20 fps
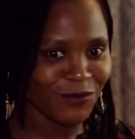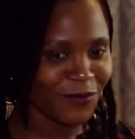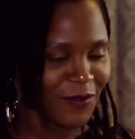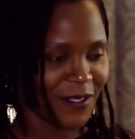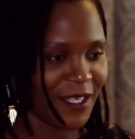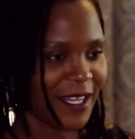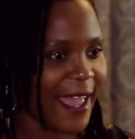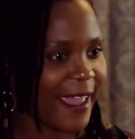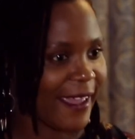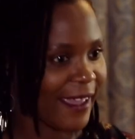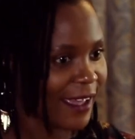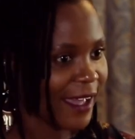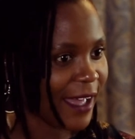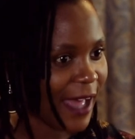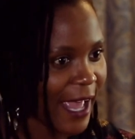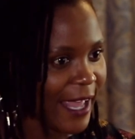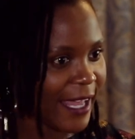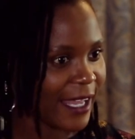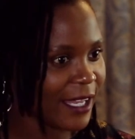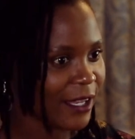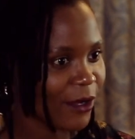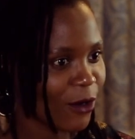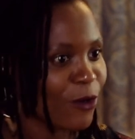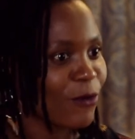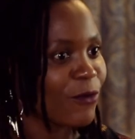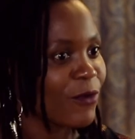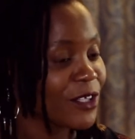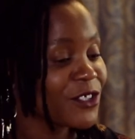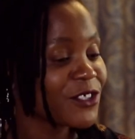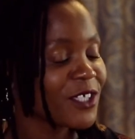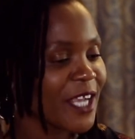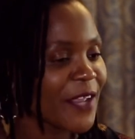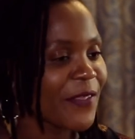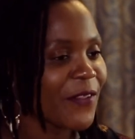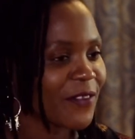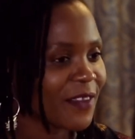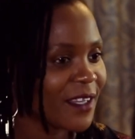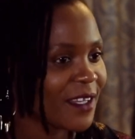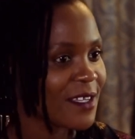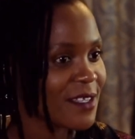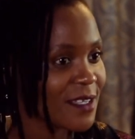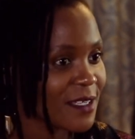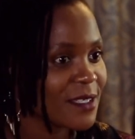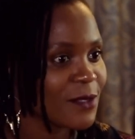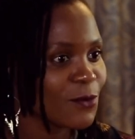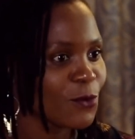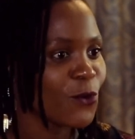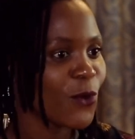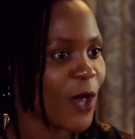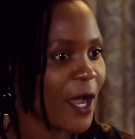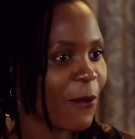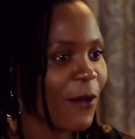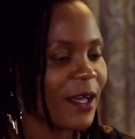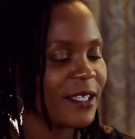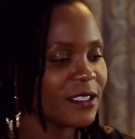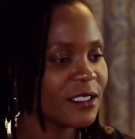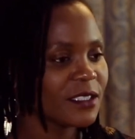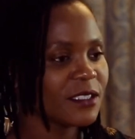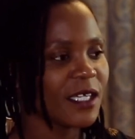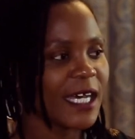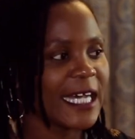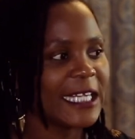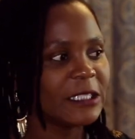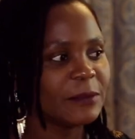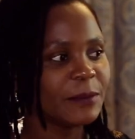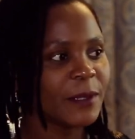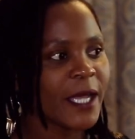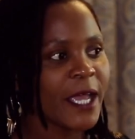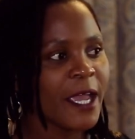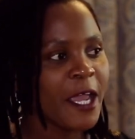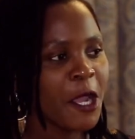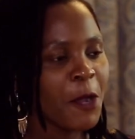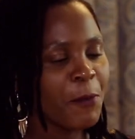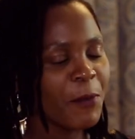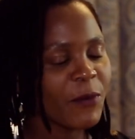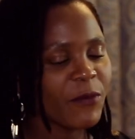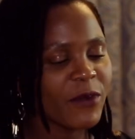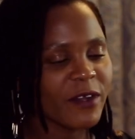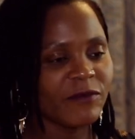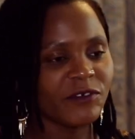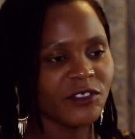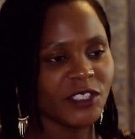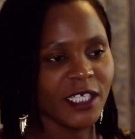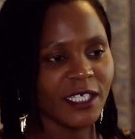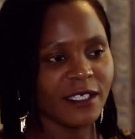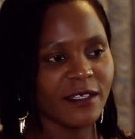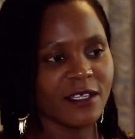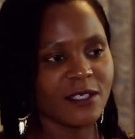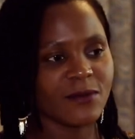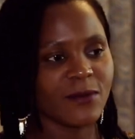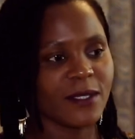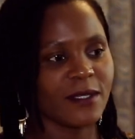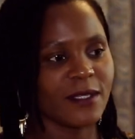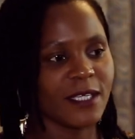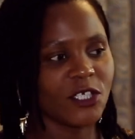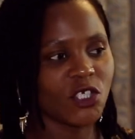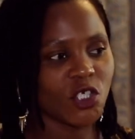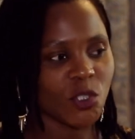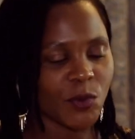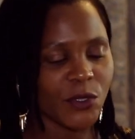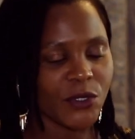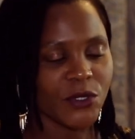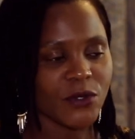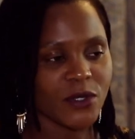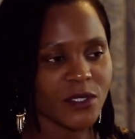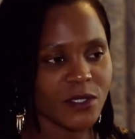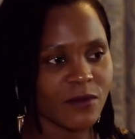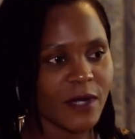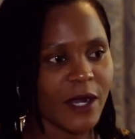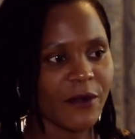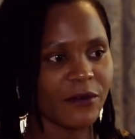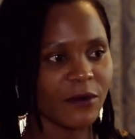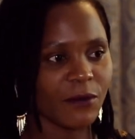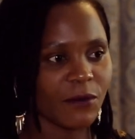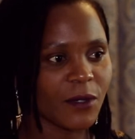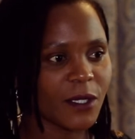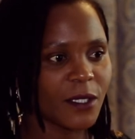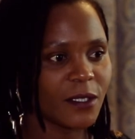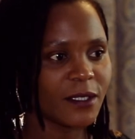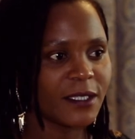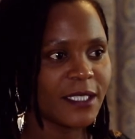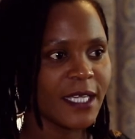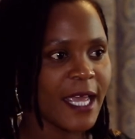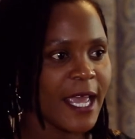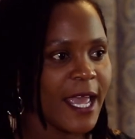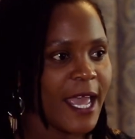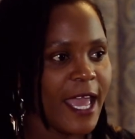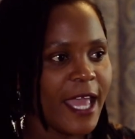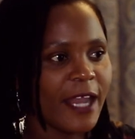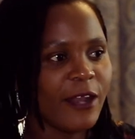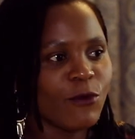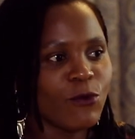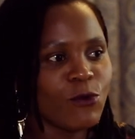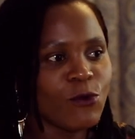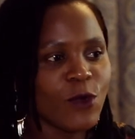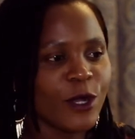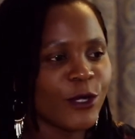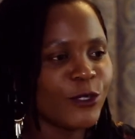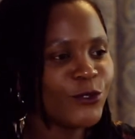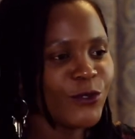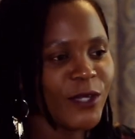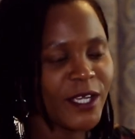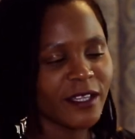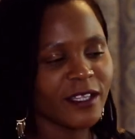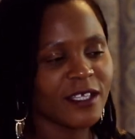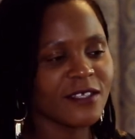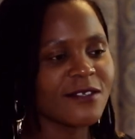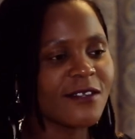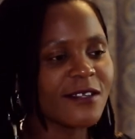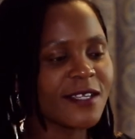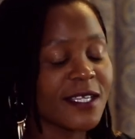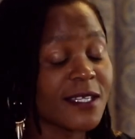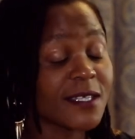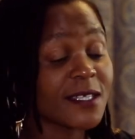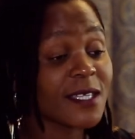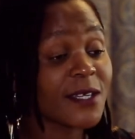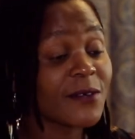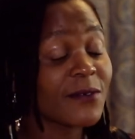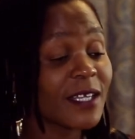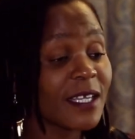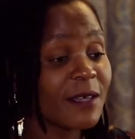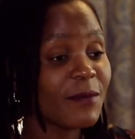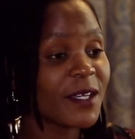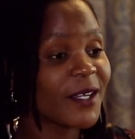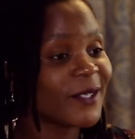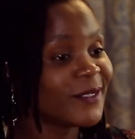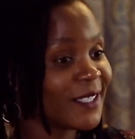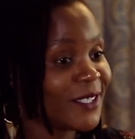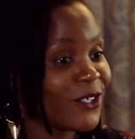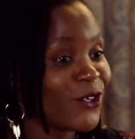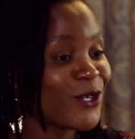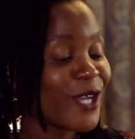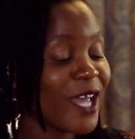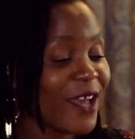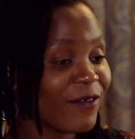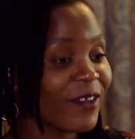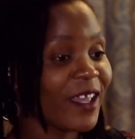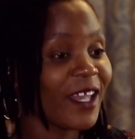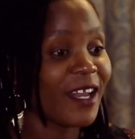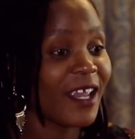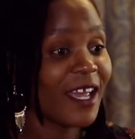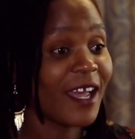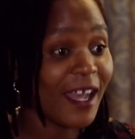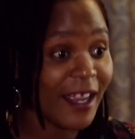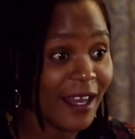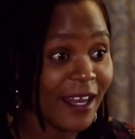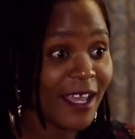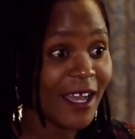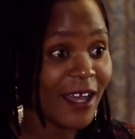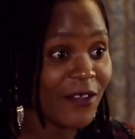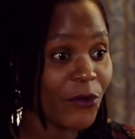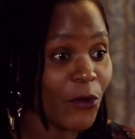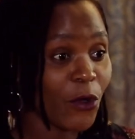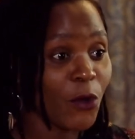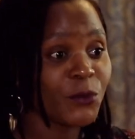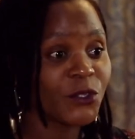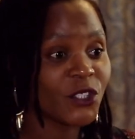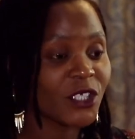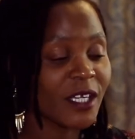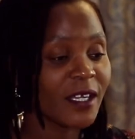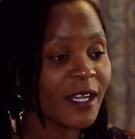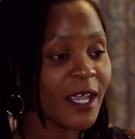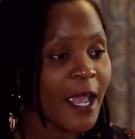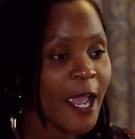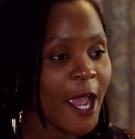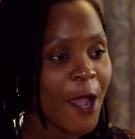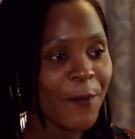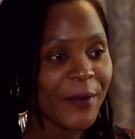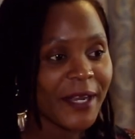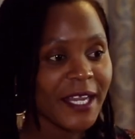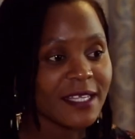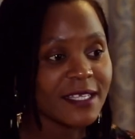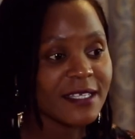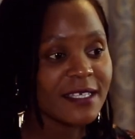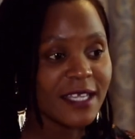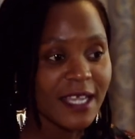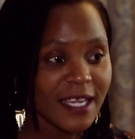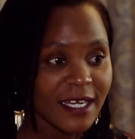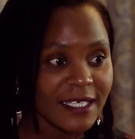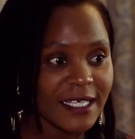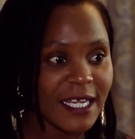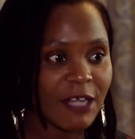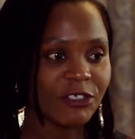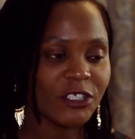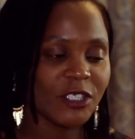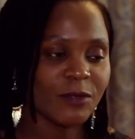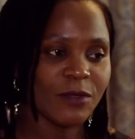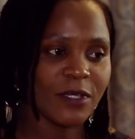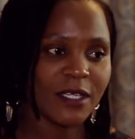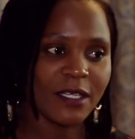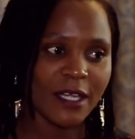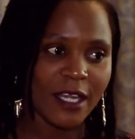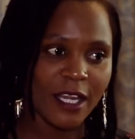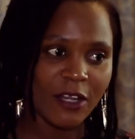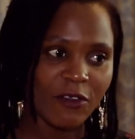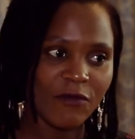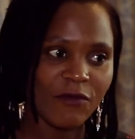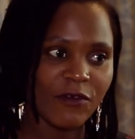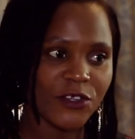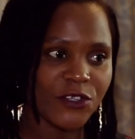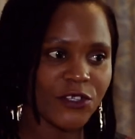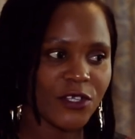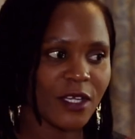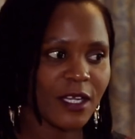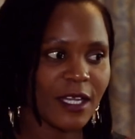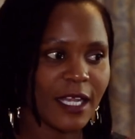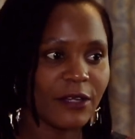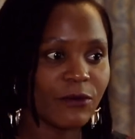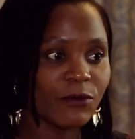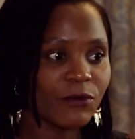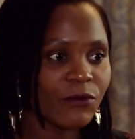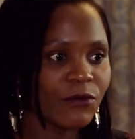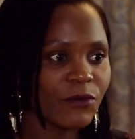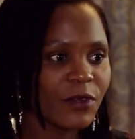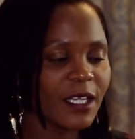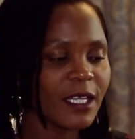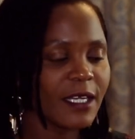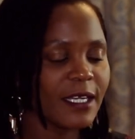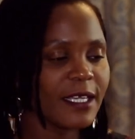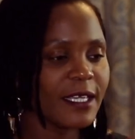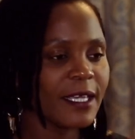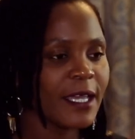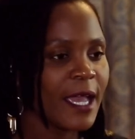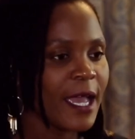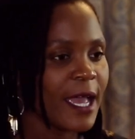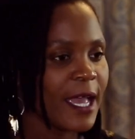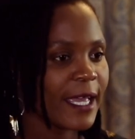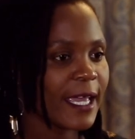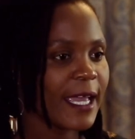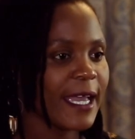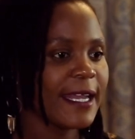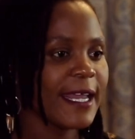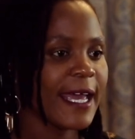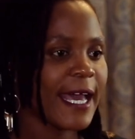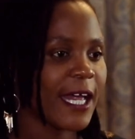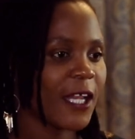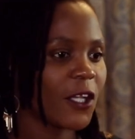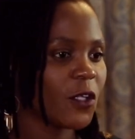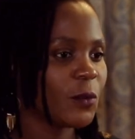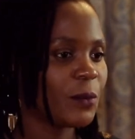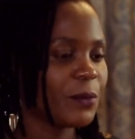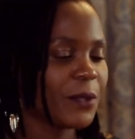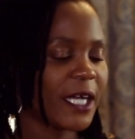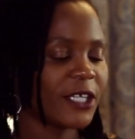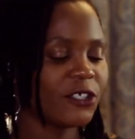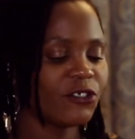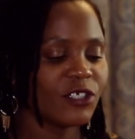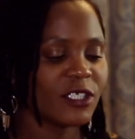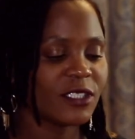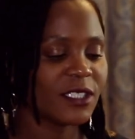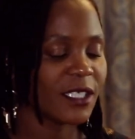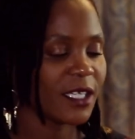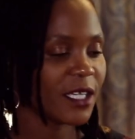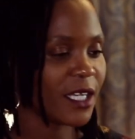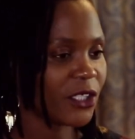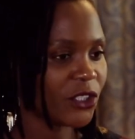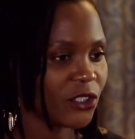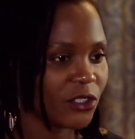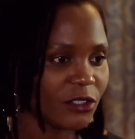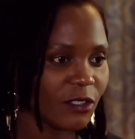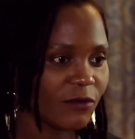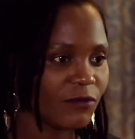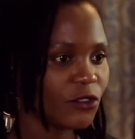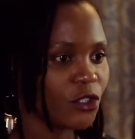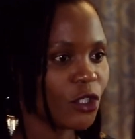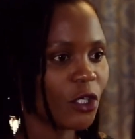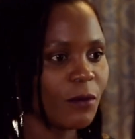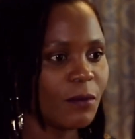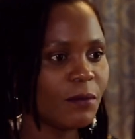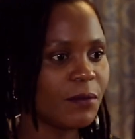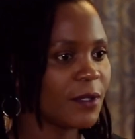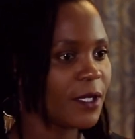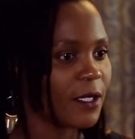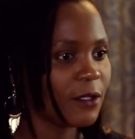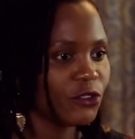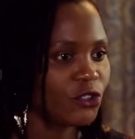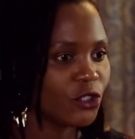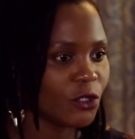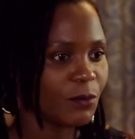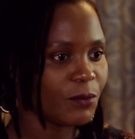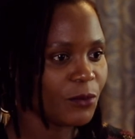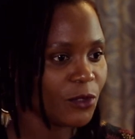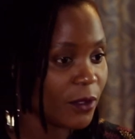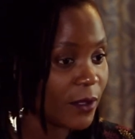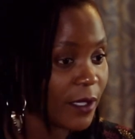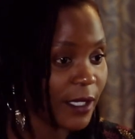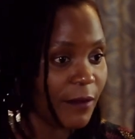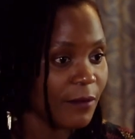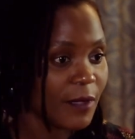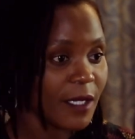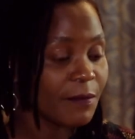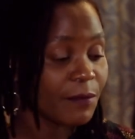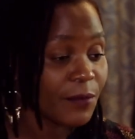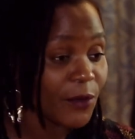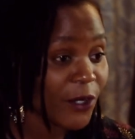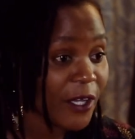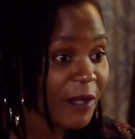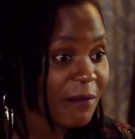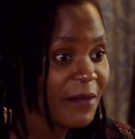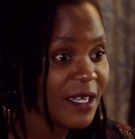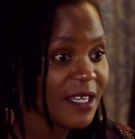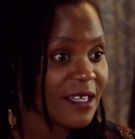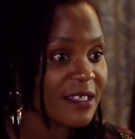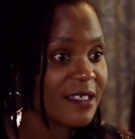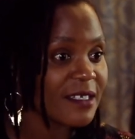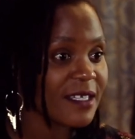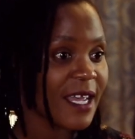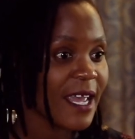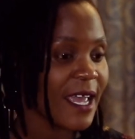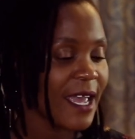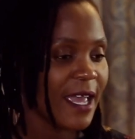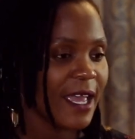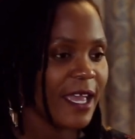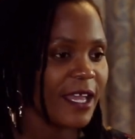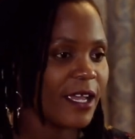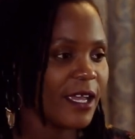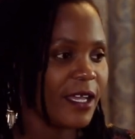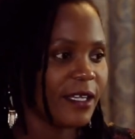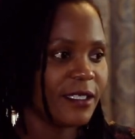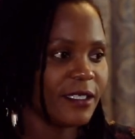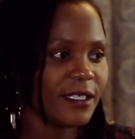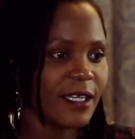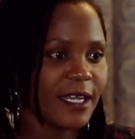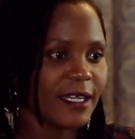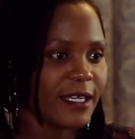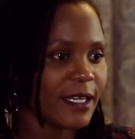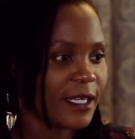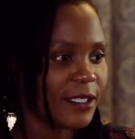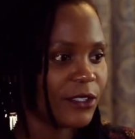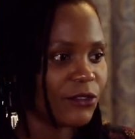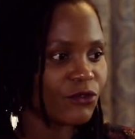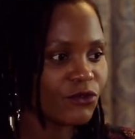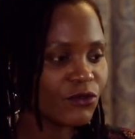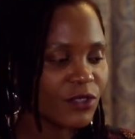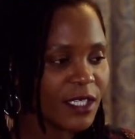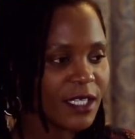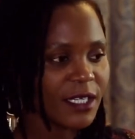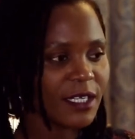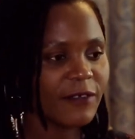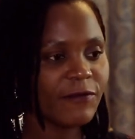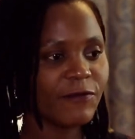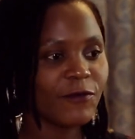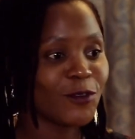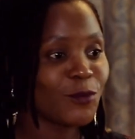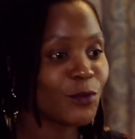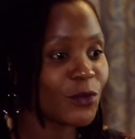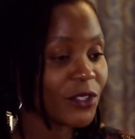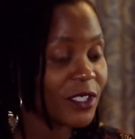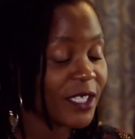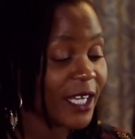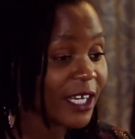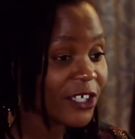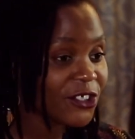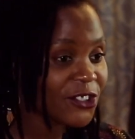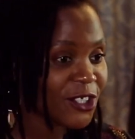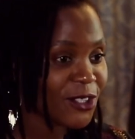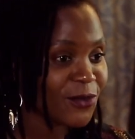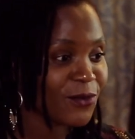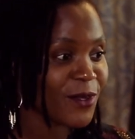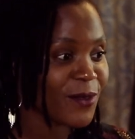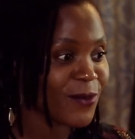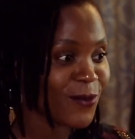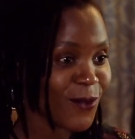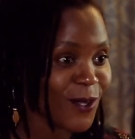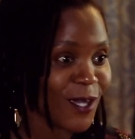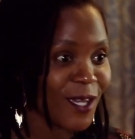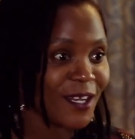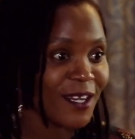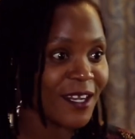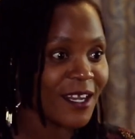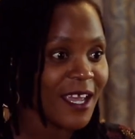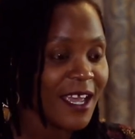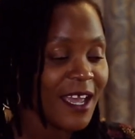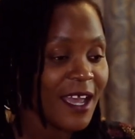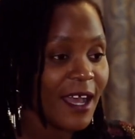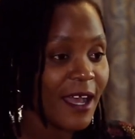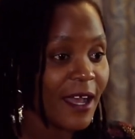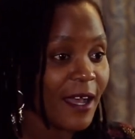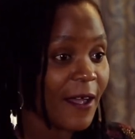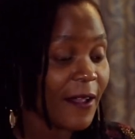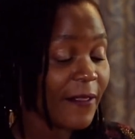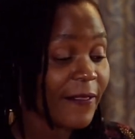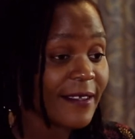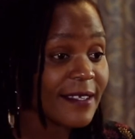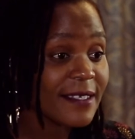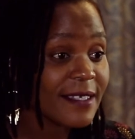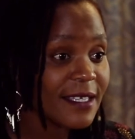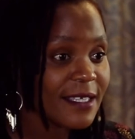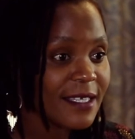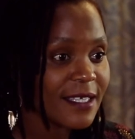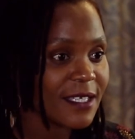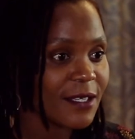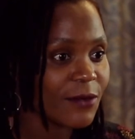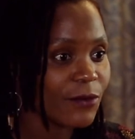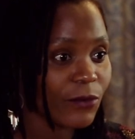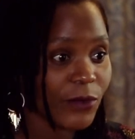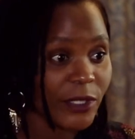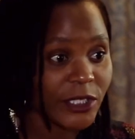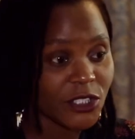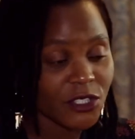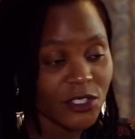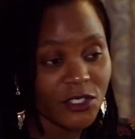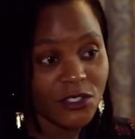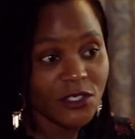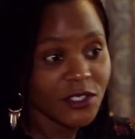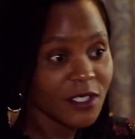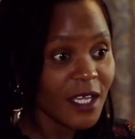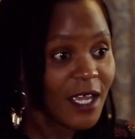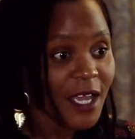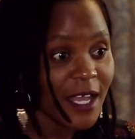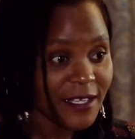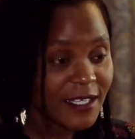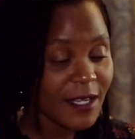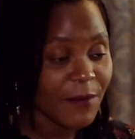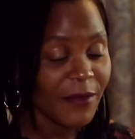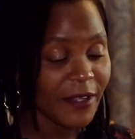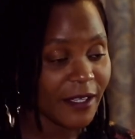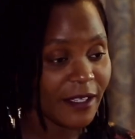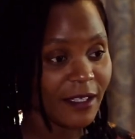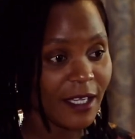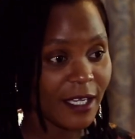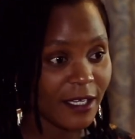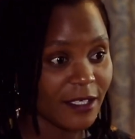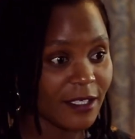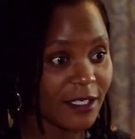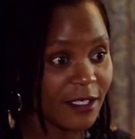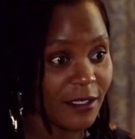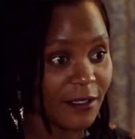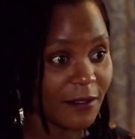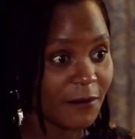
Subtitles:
like I originally thought this is who I wanted to help, but we've shared this with entrepreneurs around the world, and who are doing this not necessarily because they don't have any other option, but it's turned out to be an innovation that really can help addressing issues of job employment and really food production within the city, which is something that